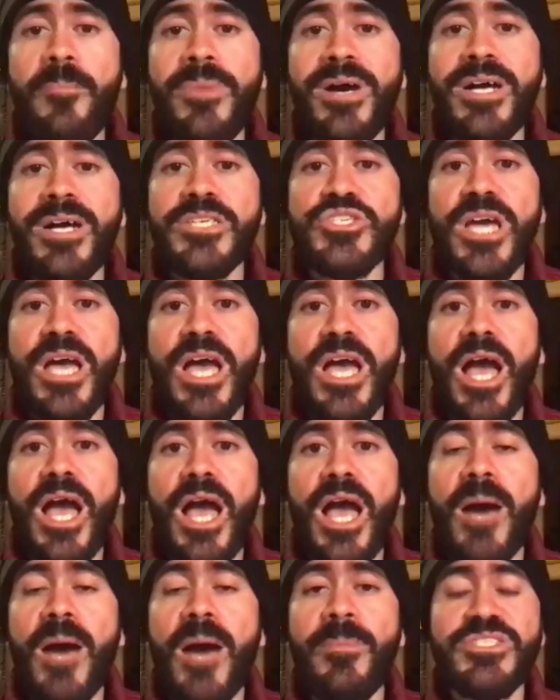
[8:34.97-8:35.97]
much
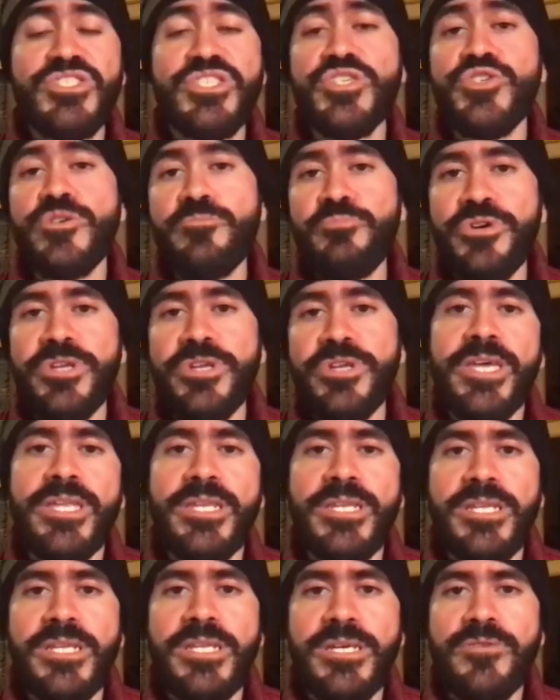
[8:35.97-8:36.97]
how much did you put
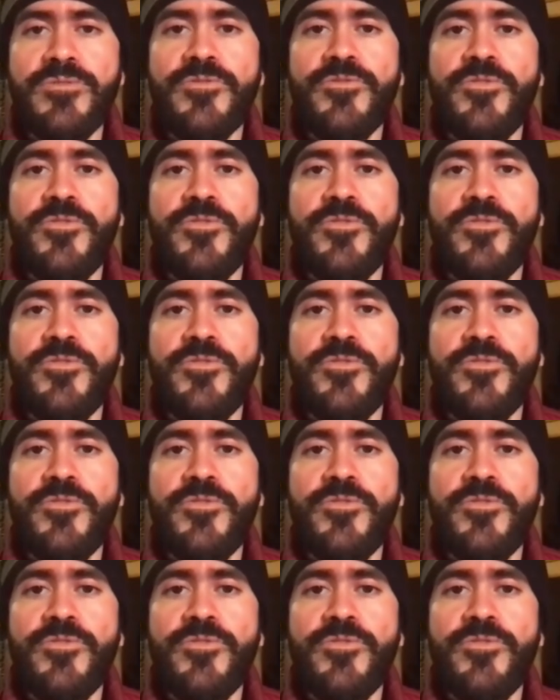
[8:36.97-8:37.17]
in